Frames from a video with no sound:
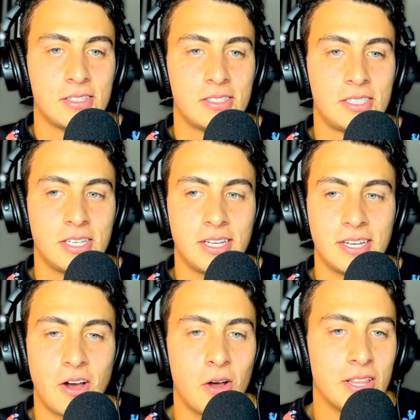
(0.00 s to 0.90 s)
to
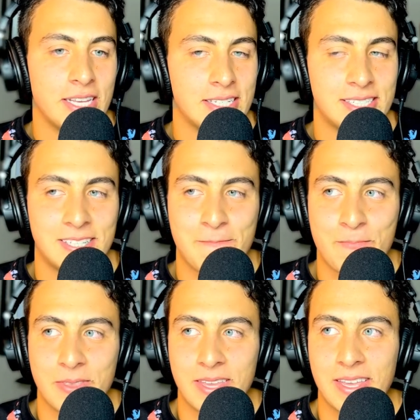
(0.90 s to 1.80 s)
all this
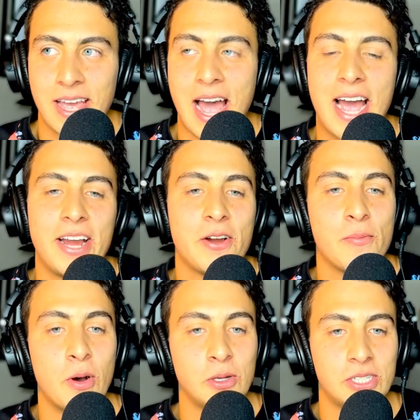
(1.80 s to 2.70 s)
higher
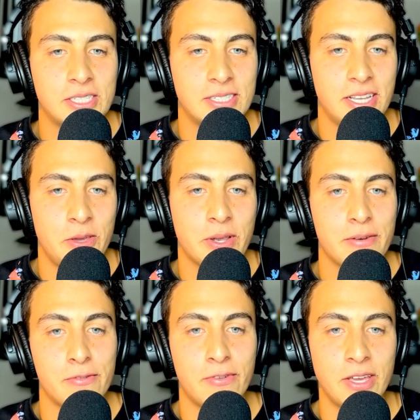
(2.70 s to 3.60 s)
emotions that you can
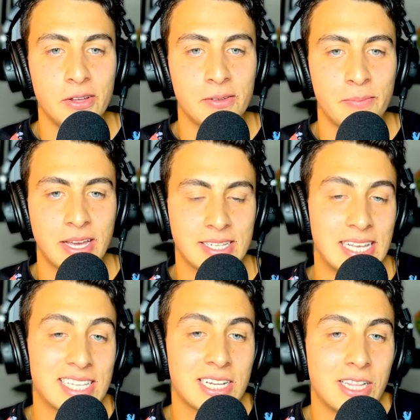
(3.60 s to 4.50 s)
feel because
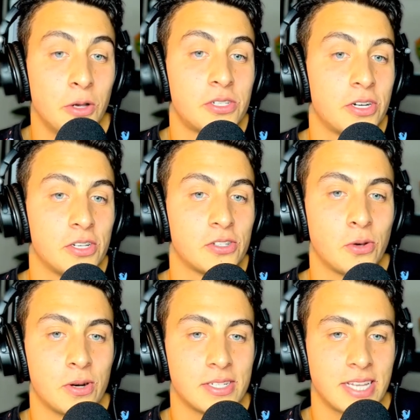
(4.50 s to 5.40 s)
that's closer to
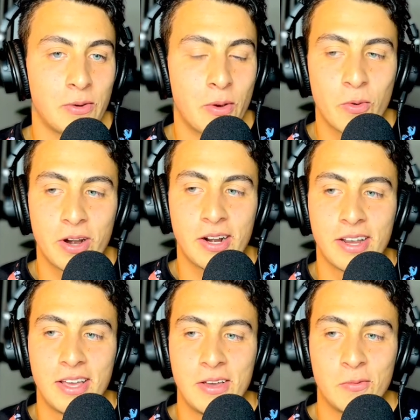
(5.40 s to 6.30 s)
source like when we're
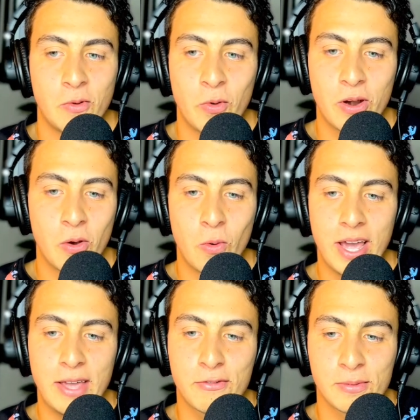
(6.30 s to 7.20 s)
when we're
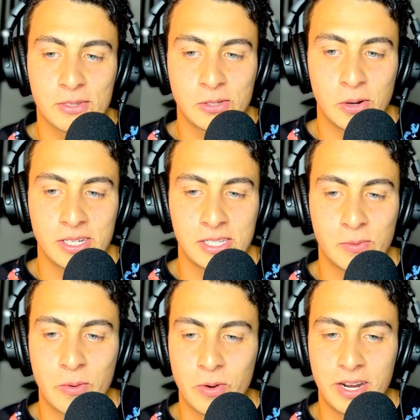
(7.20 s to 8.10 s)
away from source is
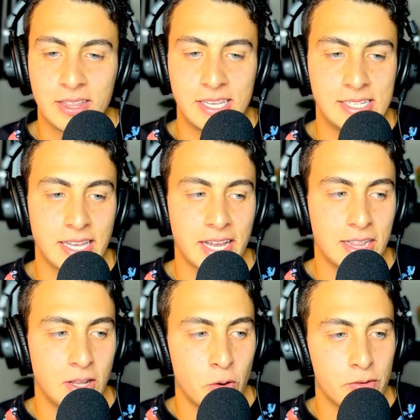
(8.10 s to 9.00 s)
when we're in these like
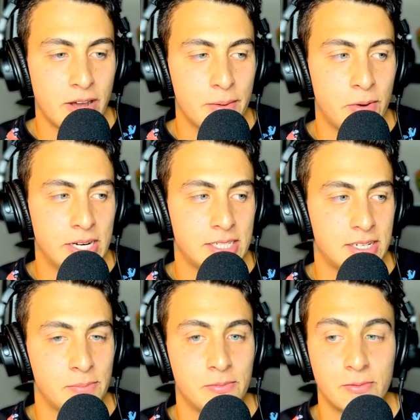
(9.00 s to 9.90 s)
lower vibration
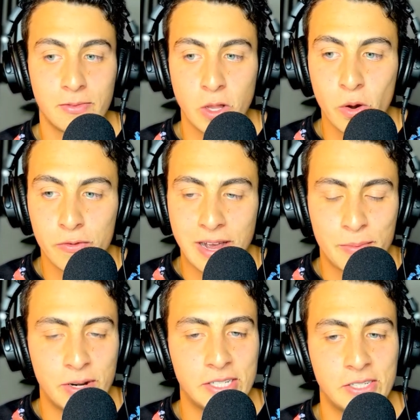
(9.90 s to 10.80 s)
and lower
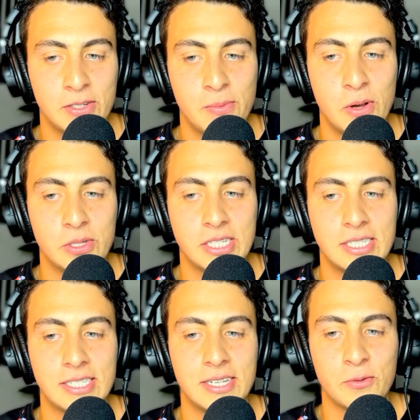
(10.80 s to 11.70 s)
vibrational
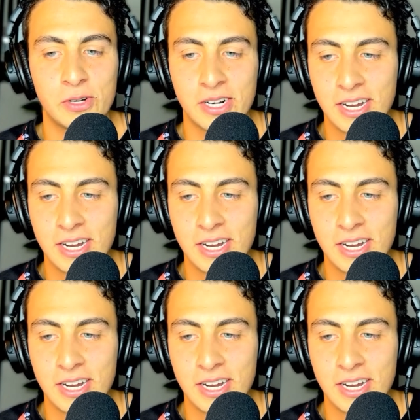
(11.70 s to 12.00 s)
emotions and we're